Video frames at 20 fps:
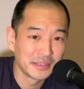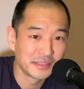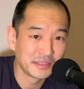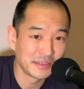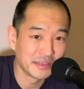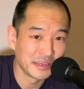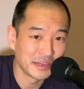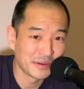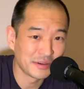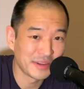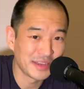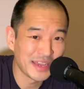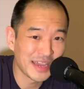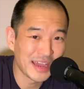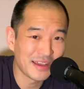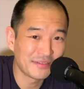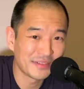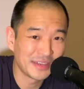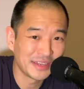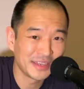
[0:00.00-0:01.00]
So here we
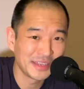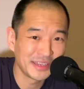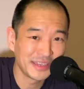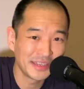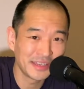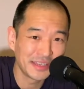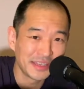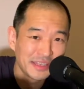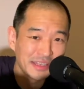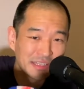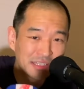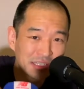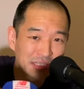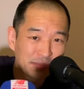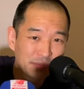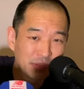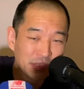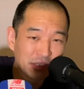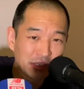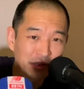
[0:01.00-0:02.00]
have it.
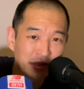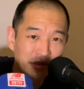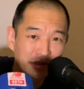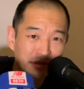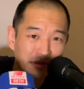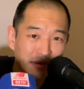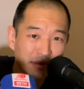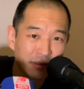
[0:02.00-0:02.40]
It's been